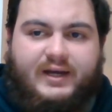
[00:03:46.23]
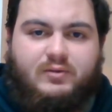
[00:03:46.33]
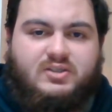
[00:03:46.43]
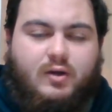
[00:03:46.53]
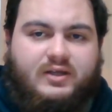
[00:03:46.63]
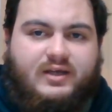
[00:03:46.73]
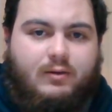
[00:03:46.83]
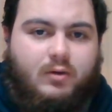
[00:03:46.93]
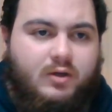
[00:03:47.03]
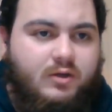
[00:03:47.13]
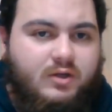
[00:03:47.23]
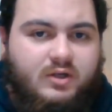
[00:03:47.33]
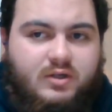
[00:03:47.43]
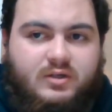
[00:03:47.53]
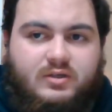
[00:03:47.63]
It was like they were
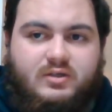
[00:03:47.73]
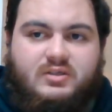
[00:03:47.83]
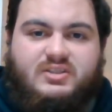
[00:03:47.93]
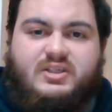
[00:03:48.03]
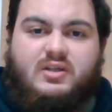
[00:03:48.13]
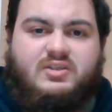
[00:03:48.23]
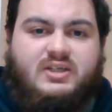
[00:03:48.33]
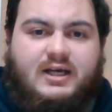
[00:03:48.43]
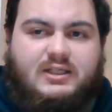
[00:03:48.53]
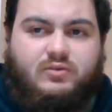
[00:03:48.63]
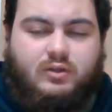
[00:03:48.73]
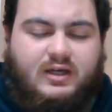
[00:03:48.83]
still in Townsville.